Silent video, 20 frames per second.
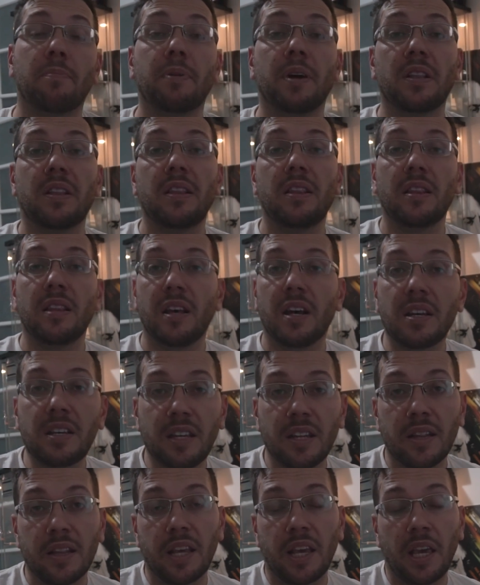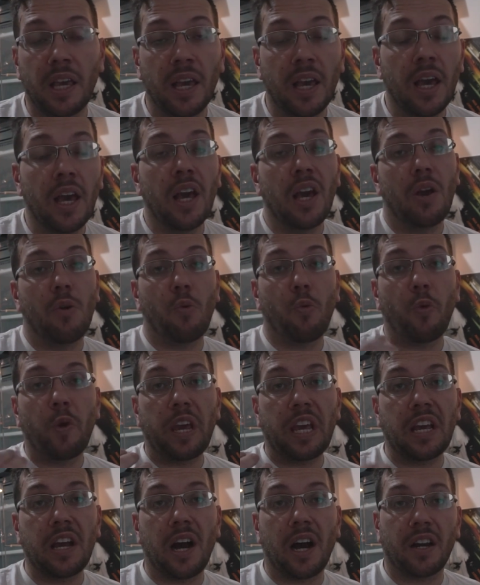But luckily,
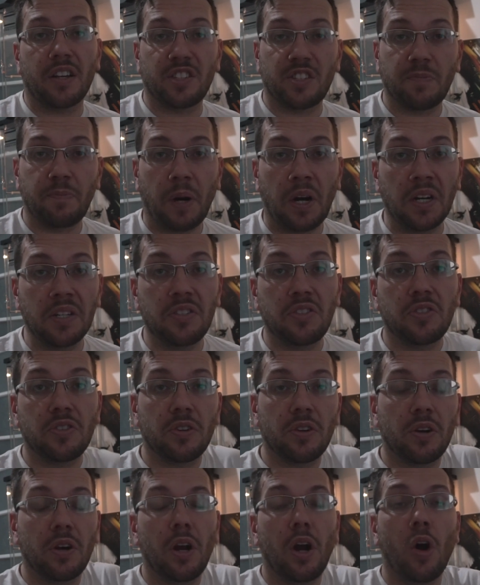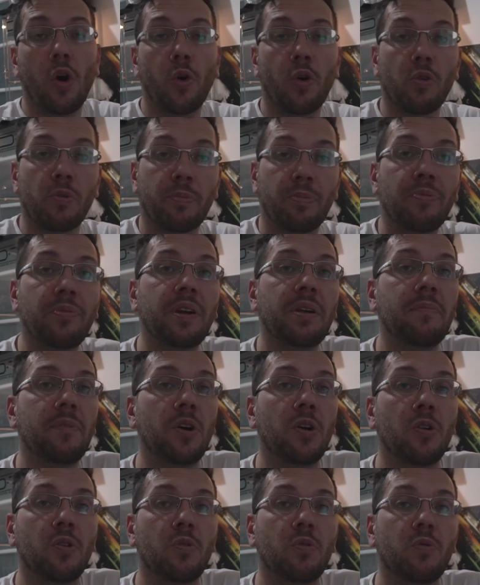we got a sponsor, Auto
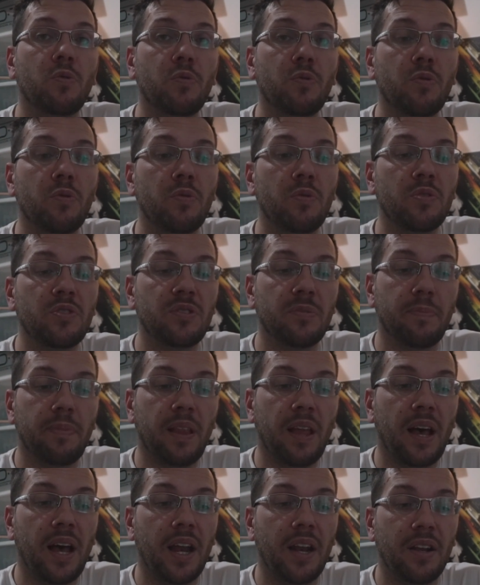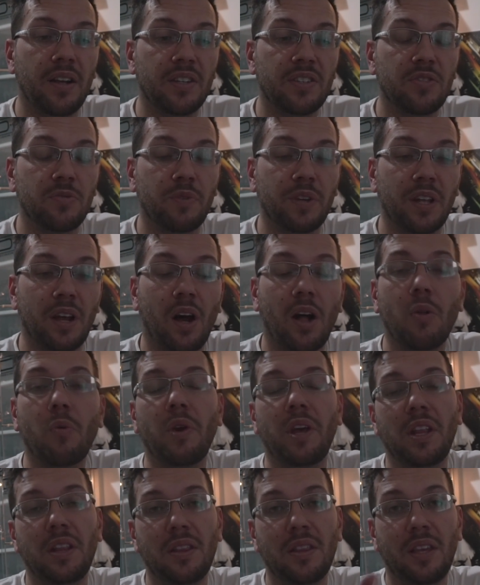Primo, who supplied us with all
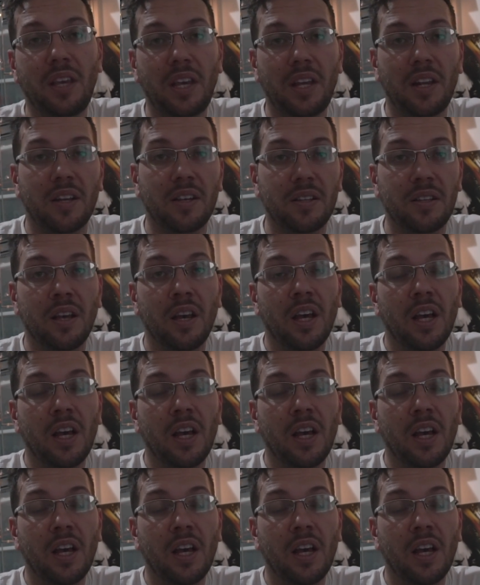we needed